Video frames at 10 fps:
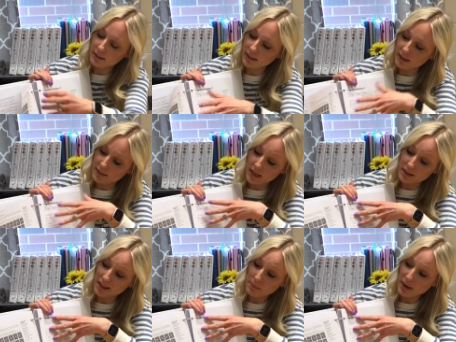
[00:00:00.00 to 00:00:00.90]
And then
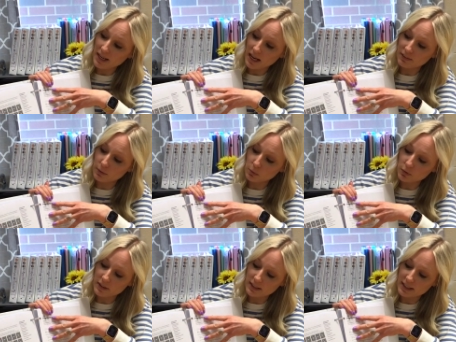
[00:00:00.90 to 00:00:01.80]
they might not even move
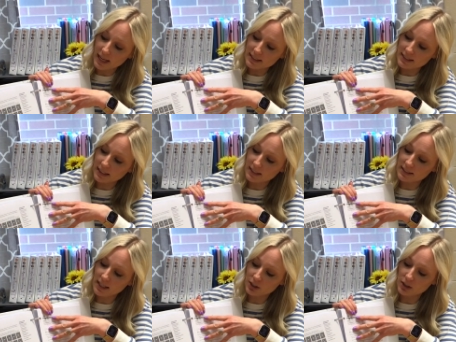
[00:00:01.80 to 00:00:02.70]
into that second
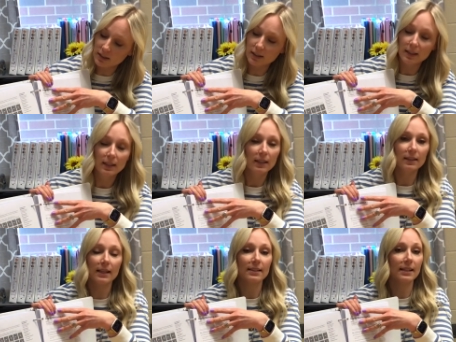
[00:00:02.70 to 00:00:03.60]
session
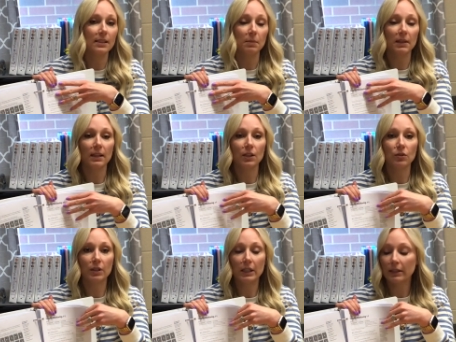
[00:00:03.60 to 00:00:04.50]
unless that's something that you
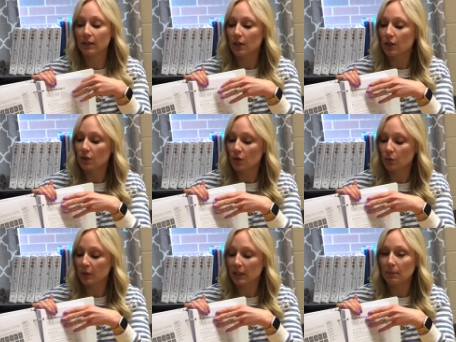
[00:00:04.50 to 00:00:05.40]
need. So
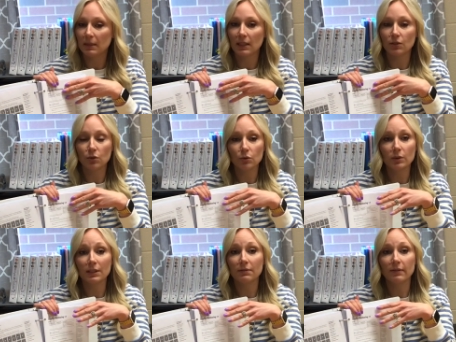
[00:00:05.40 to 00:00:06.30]
really being
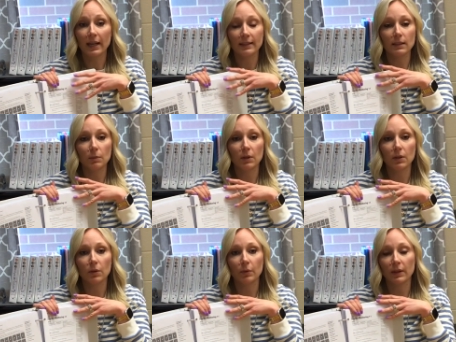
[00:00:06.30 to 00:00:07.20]
truly
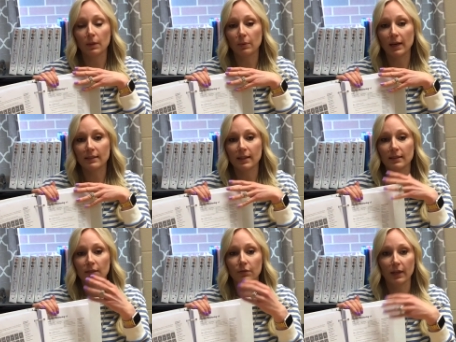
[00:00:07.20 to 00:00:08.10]
flexible with the process
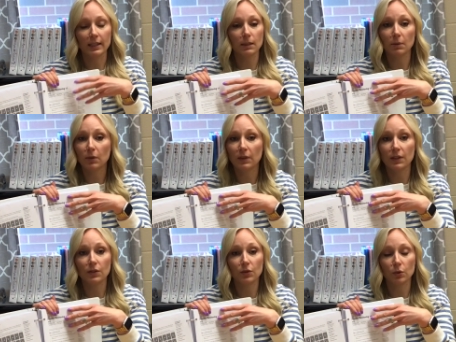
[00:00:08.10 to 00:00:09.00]
and flexible with
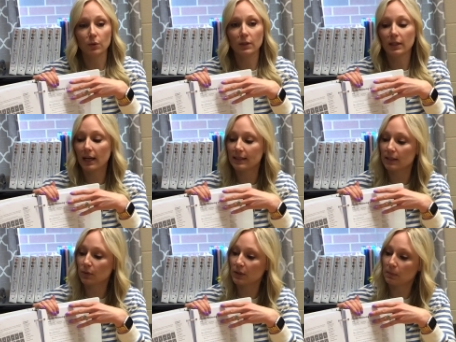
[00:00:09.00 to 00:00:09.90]
this tool as it
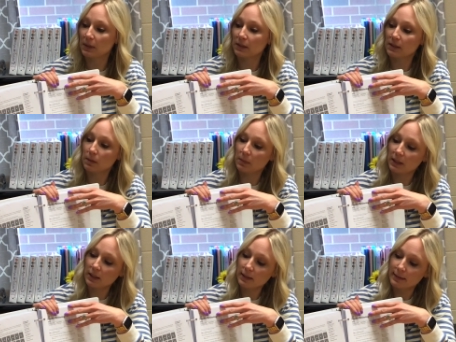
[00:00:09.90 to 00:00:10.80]
was built to
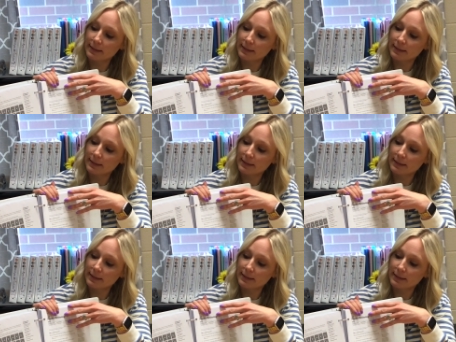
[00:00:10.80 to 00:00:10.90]
be.